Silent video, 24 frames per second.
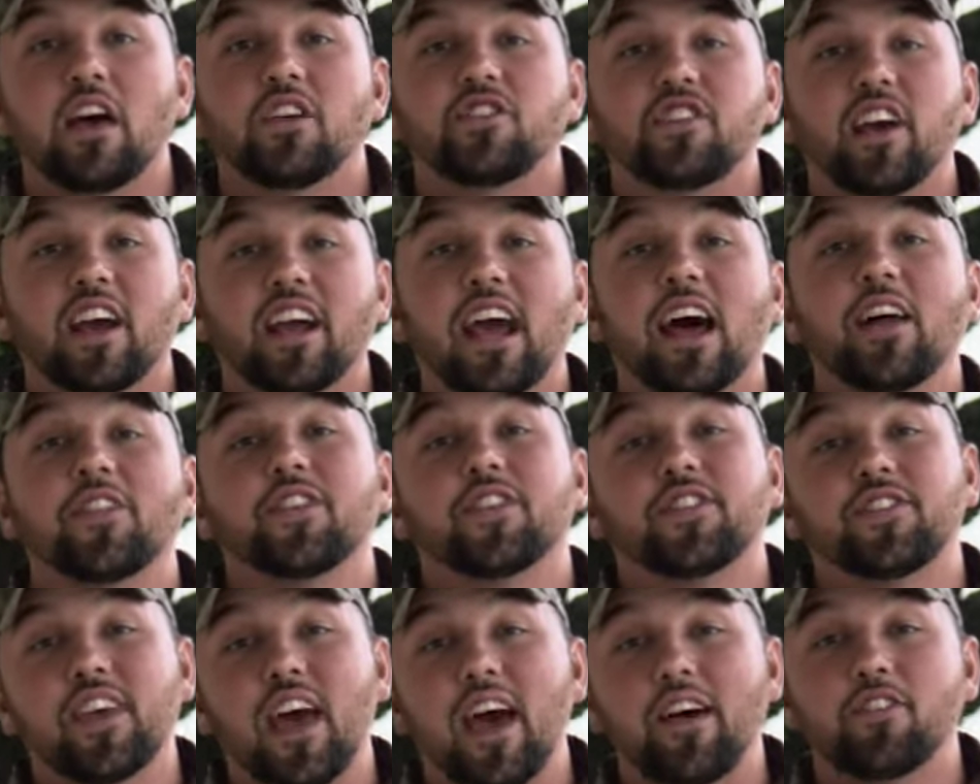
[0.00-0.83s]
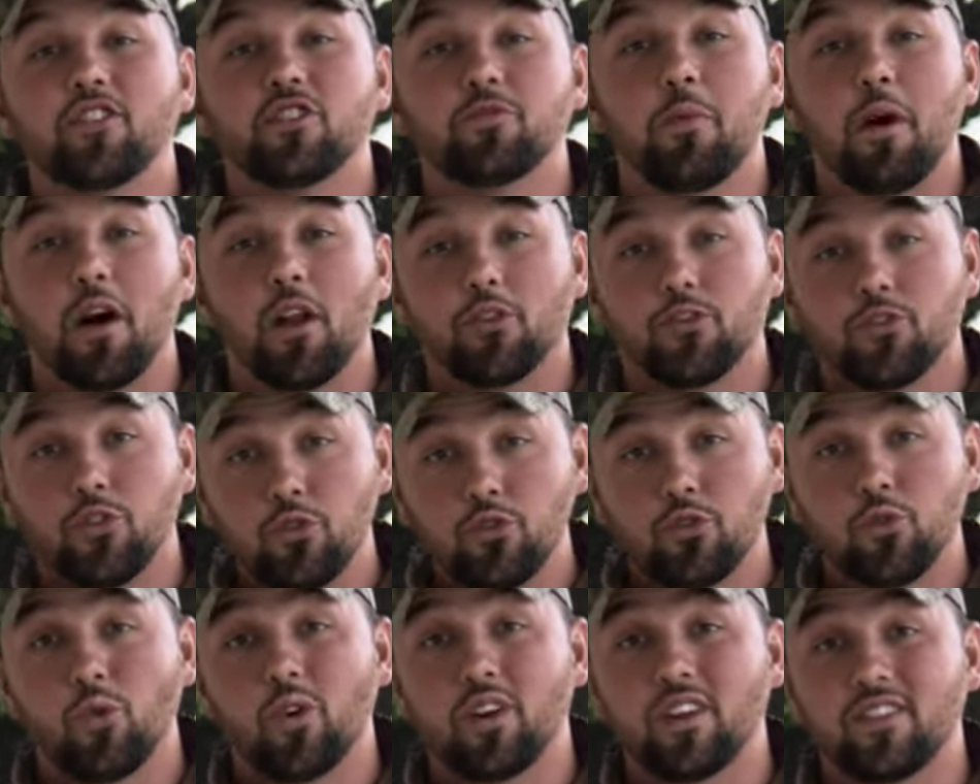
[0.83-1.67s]
Check out the Savage Model
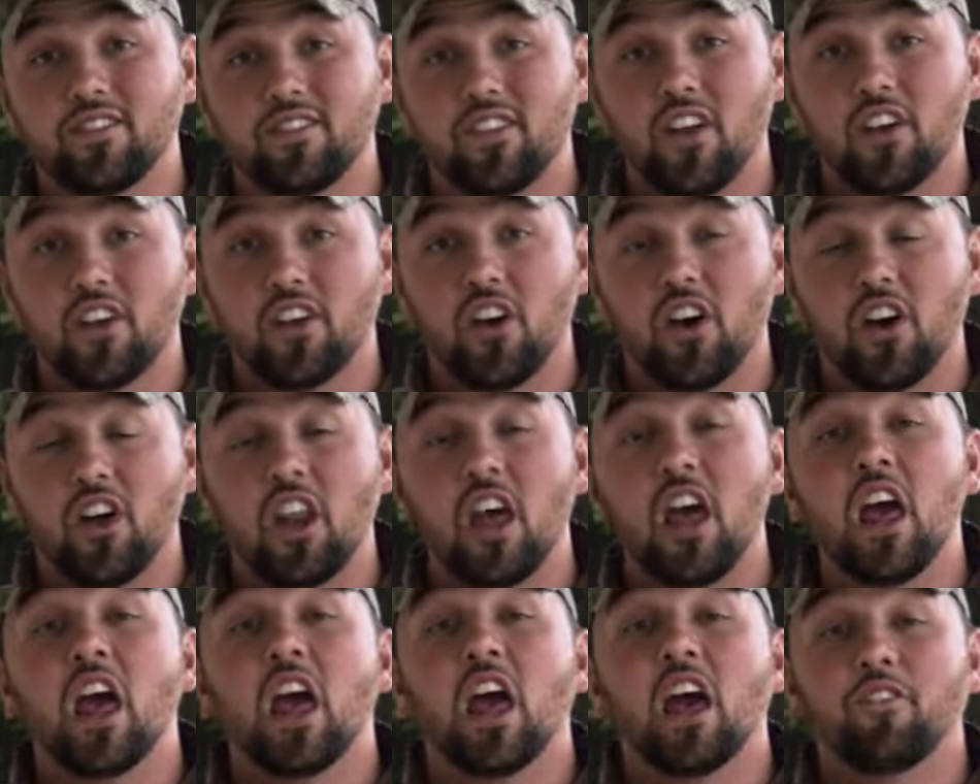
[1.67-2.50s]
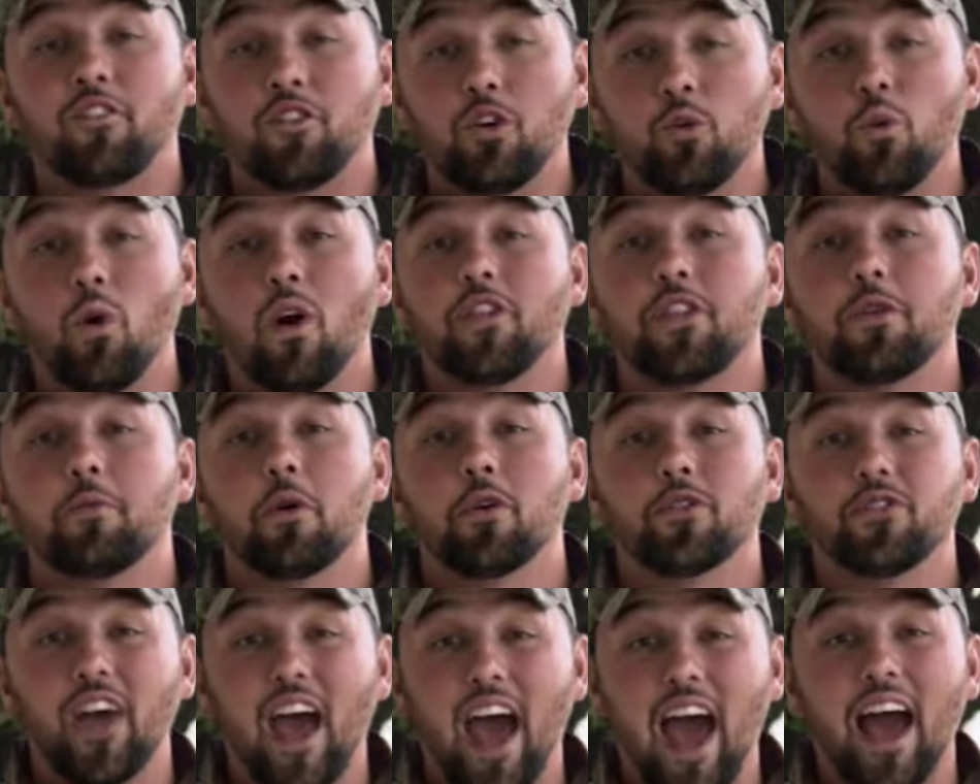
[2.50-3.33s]
220 slug gun if you want the
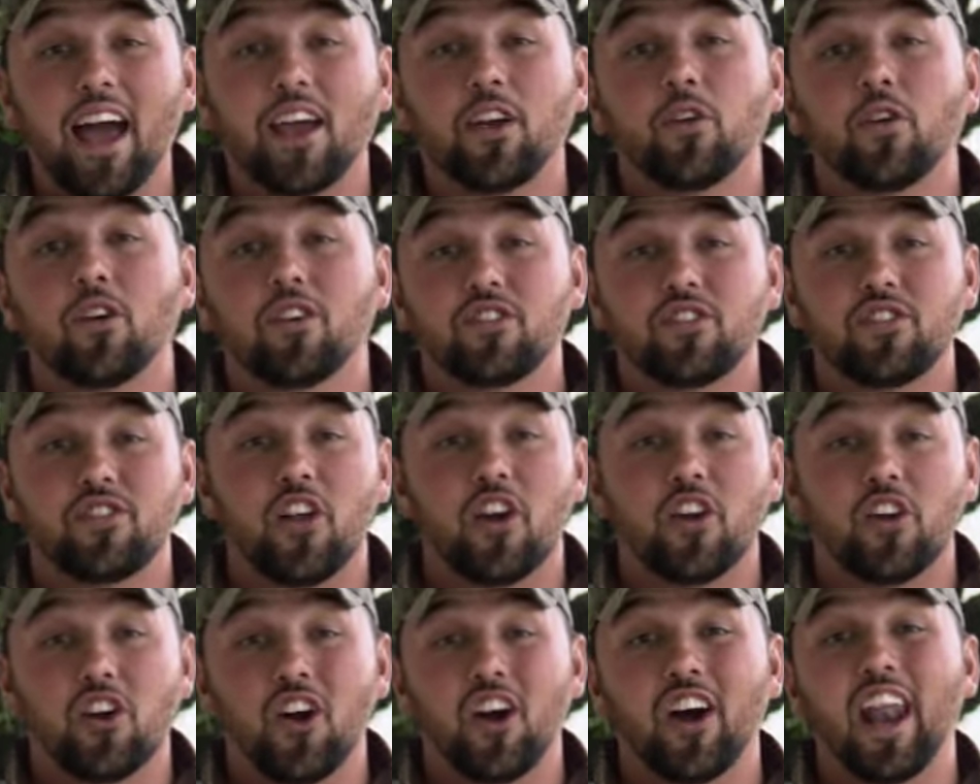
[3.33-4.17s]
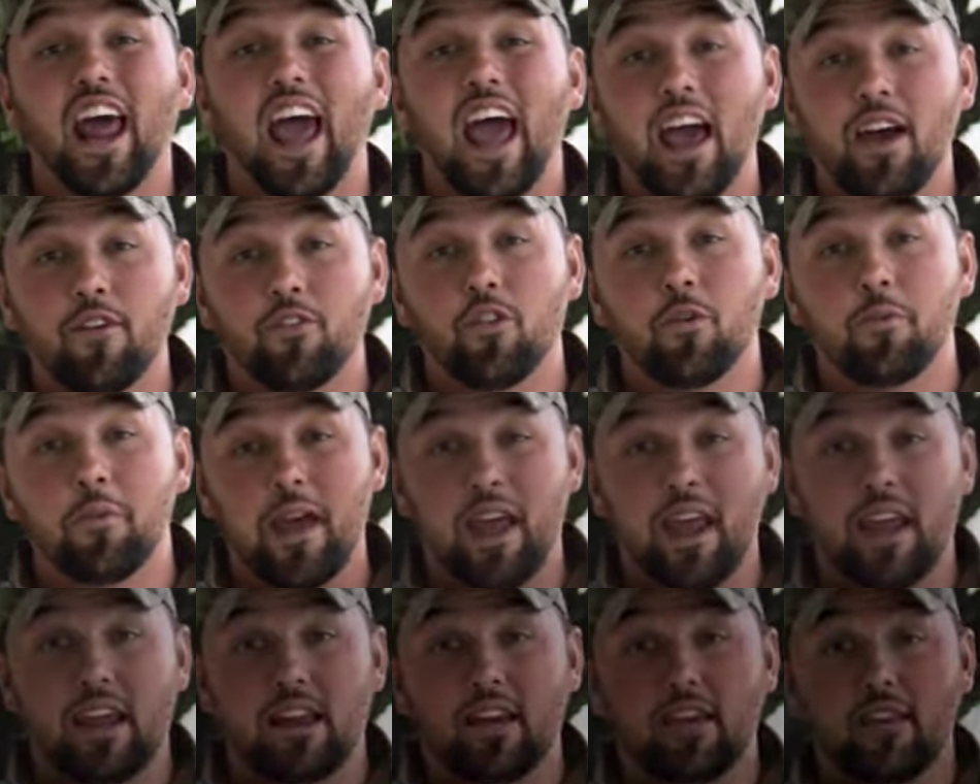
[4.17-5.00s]
most accurate slug gun ever
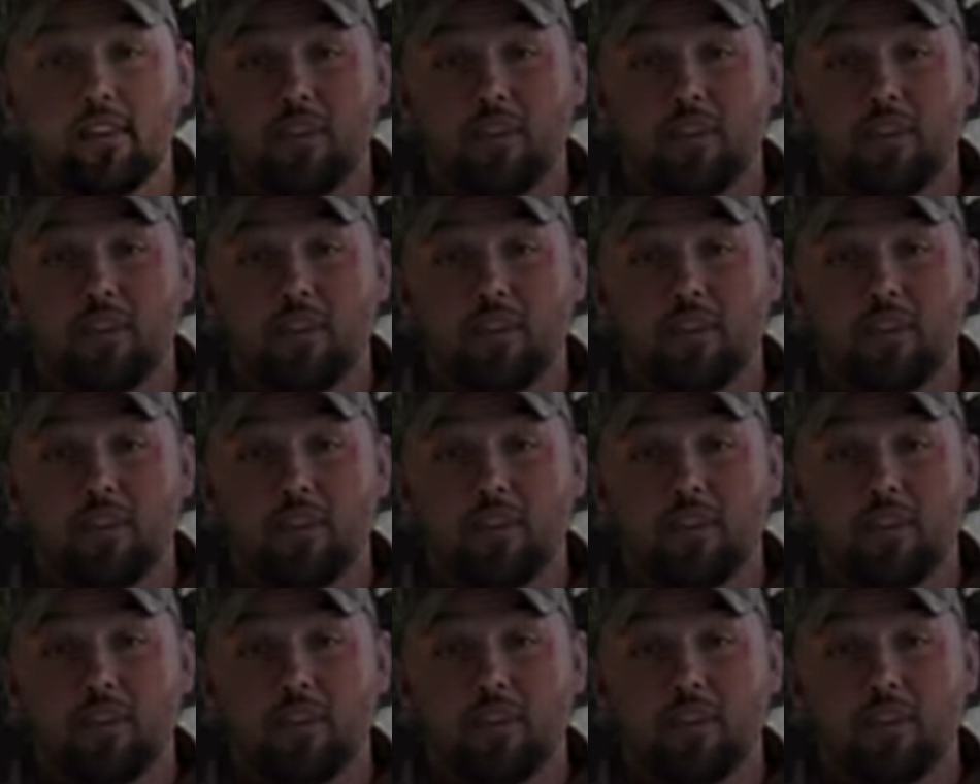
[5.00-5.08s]
made.